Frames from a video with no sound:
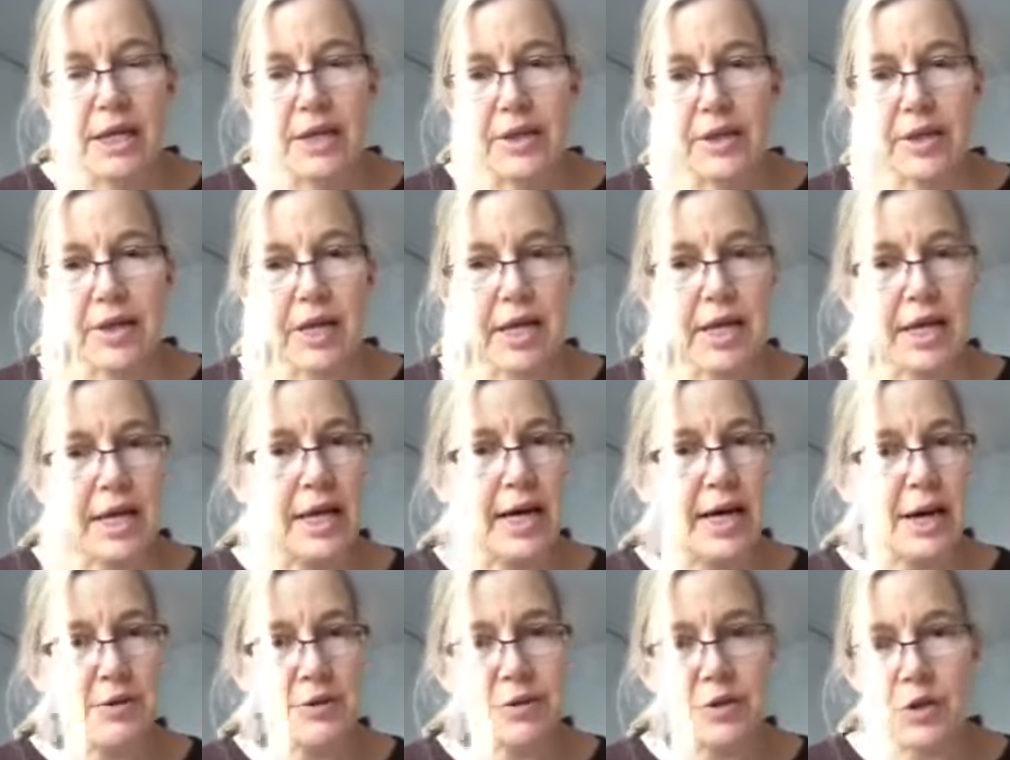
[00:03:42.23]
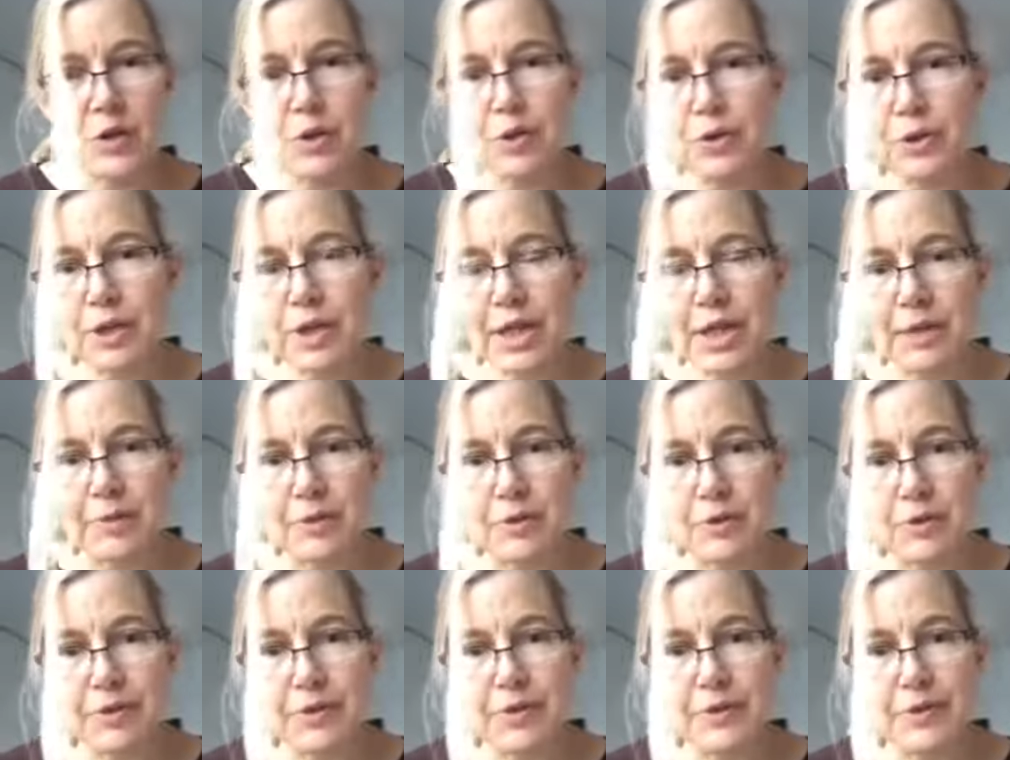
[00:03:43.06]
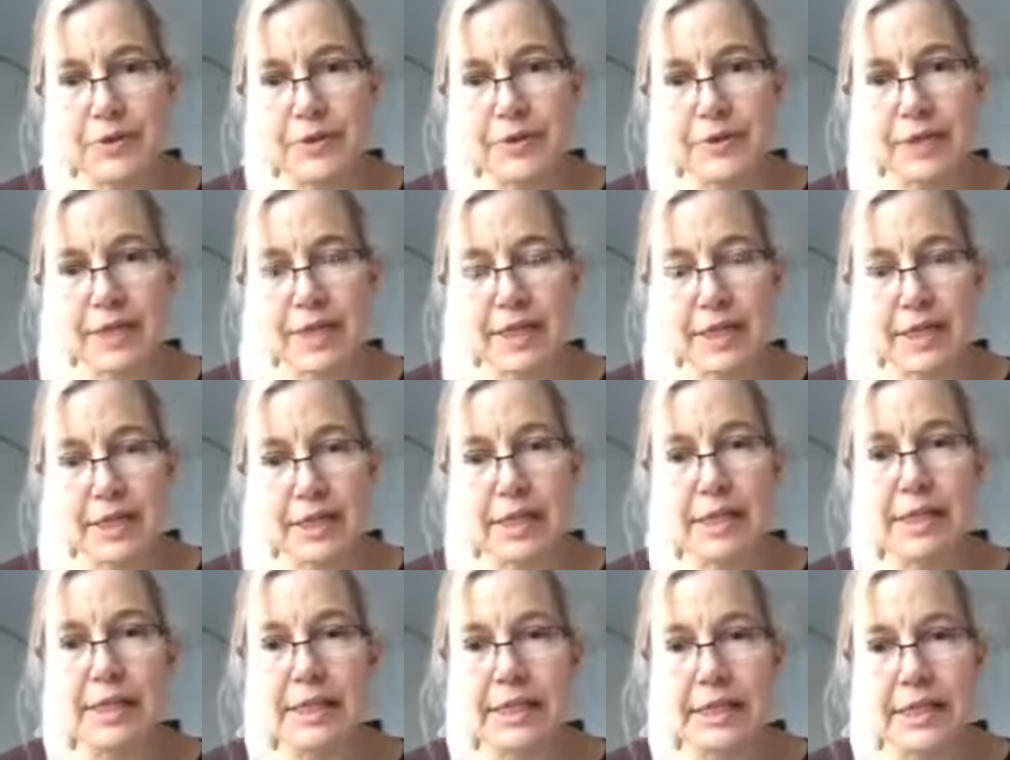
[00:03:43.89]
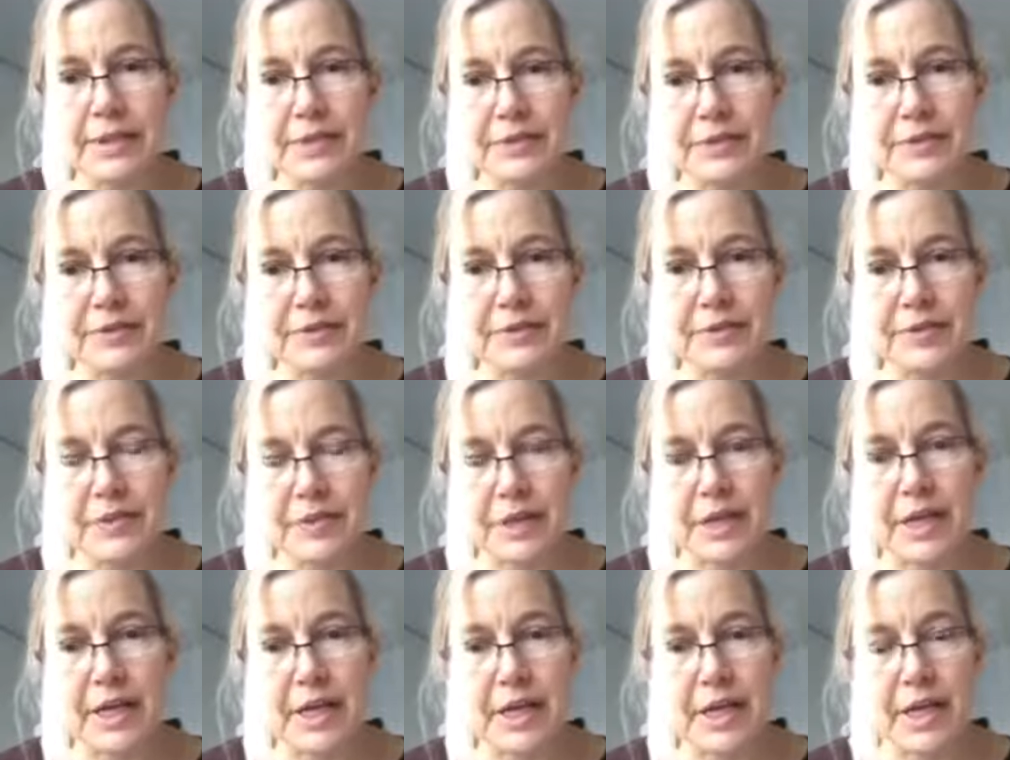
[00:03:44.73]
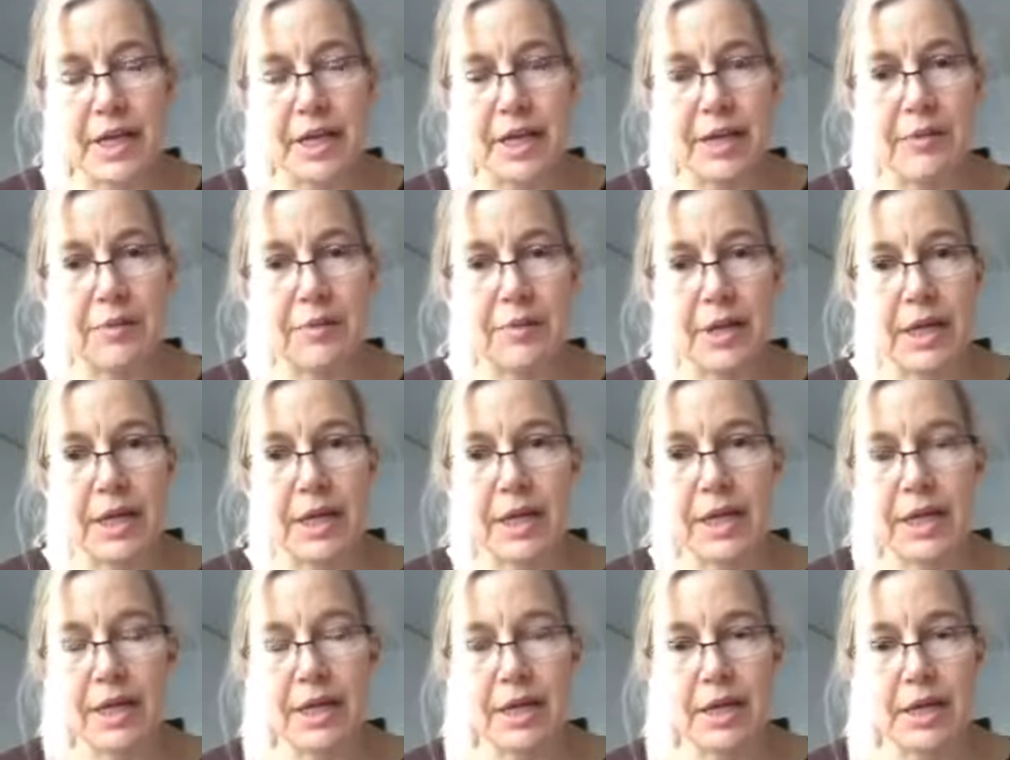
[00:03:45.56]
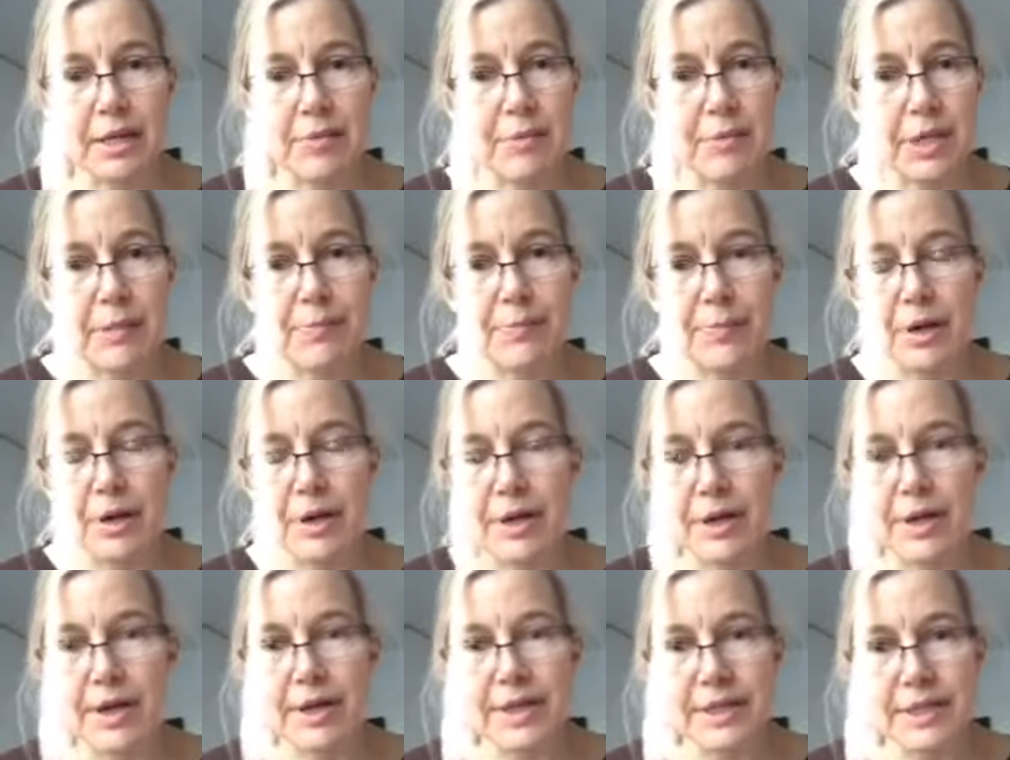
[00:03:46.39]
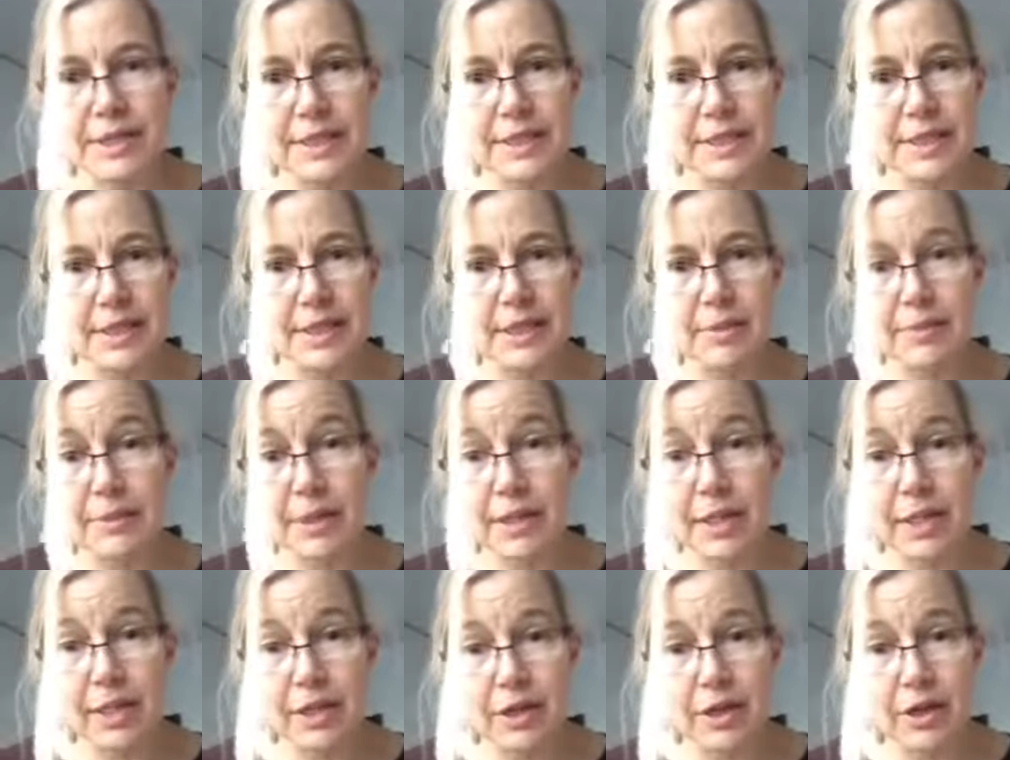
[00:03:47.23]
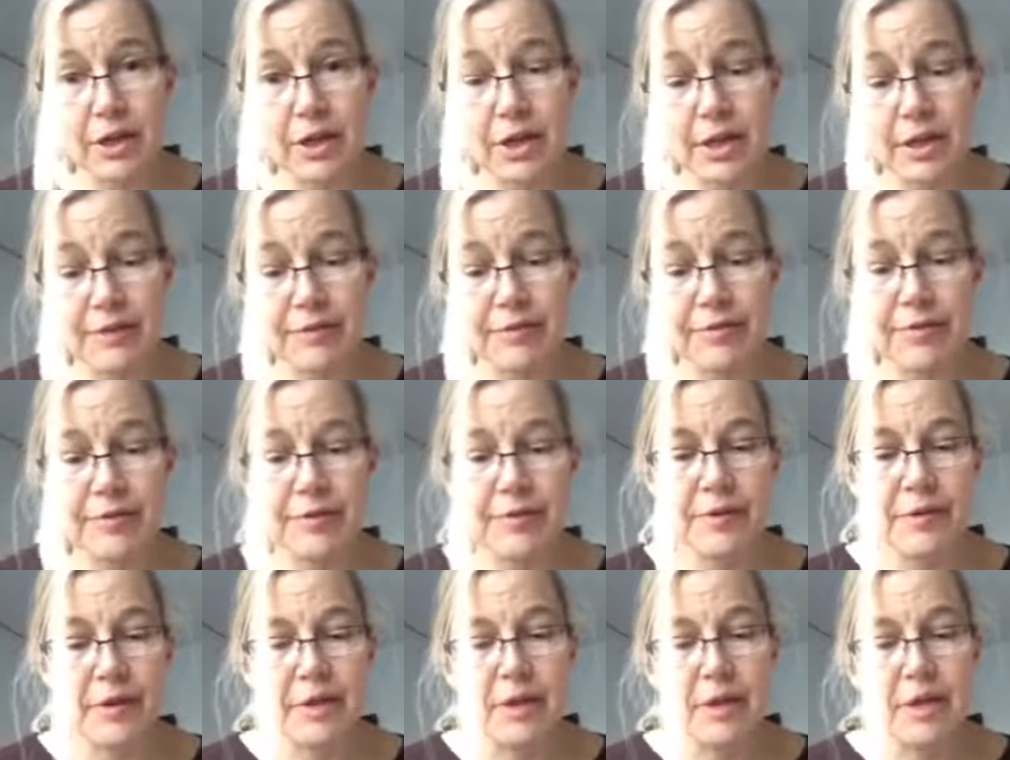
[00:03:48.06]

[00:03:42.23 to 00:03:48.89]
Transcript: Household chemicals and cleaners that I'm getting on my paws and then I'm licking off.